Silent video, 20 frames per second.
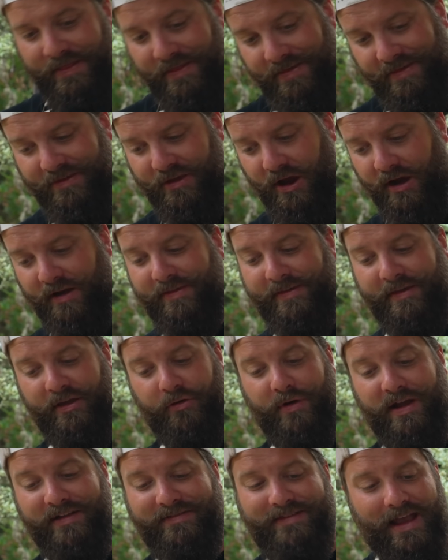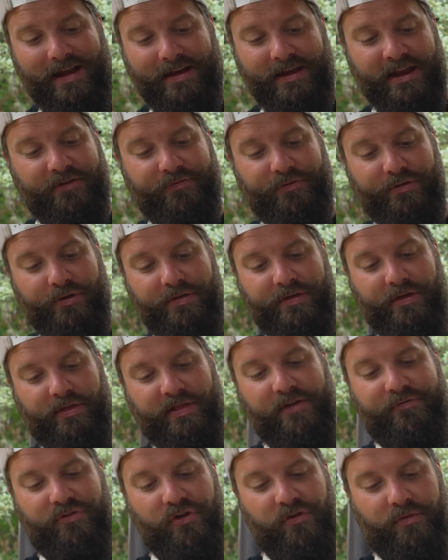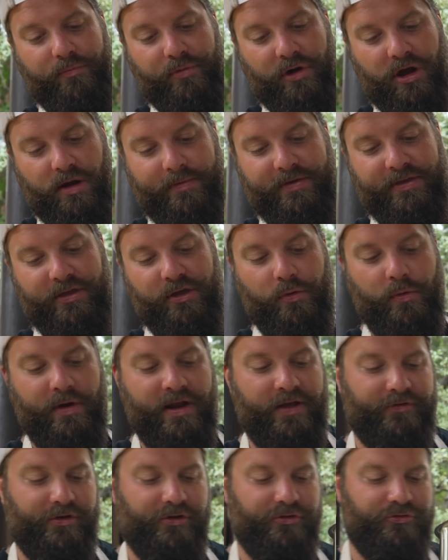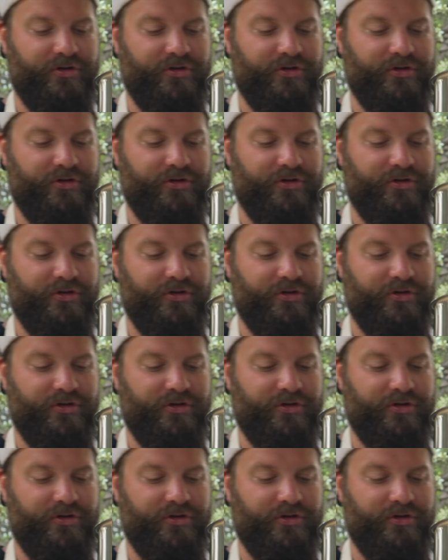And this is honestly a great technique for using leftover barbecue whenever you're